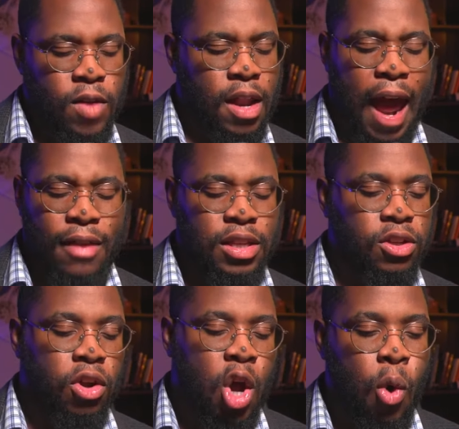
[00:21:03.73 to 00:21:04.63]
and had
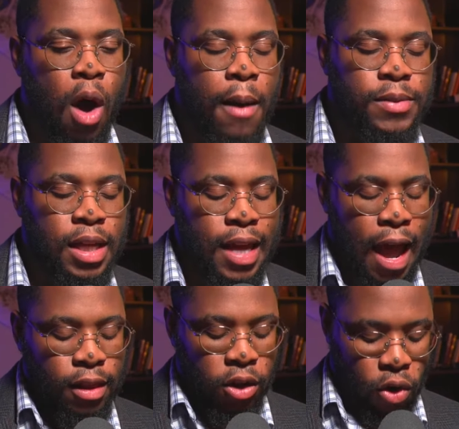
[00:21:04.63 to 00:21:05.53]
these little co-ops, and they
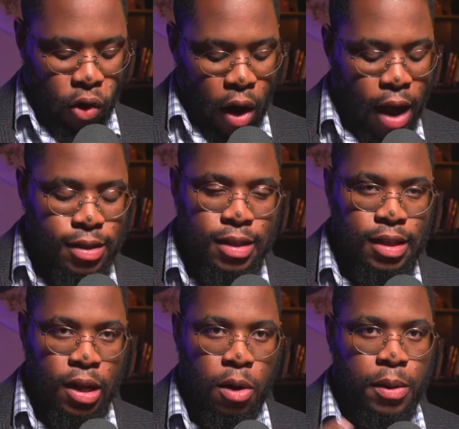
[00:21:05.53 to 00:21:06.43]
had little
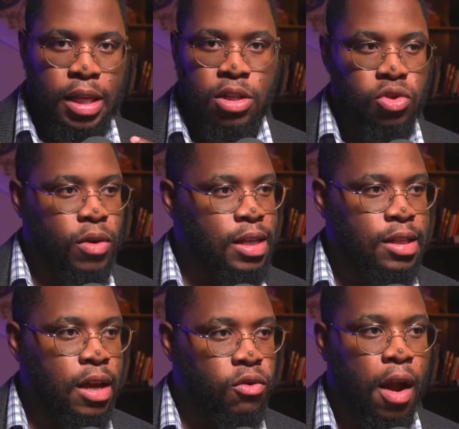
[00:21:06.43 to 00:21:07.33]
crosses here, but they just
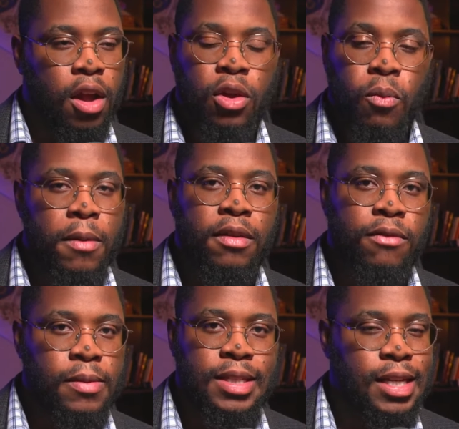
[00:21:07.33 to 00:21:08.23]
dressed like regular women
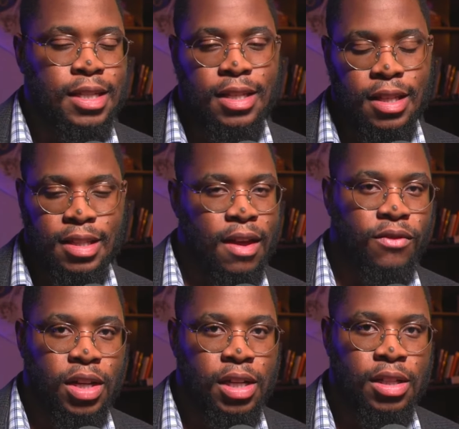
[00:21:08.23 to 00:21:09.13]
from the 60s and the
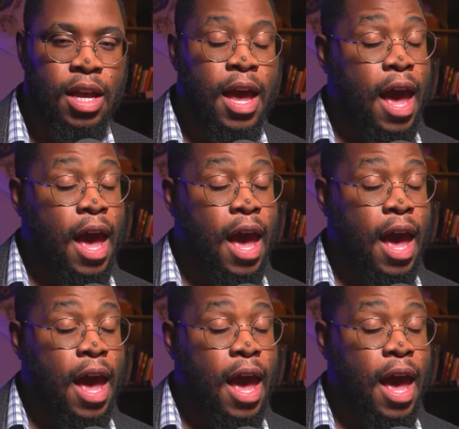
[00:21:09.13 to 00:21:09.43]
70s.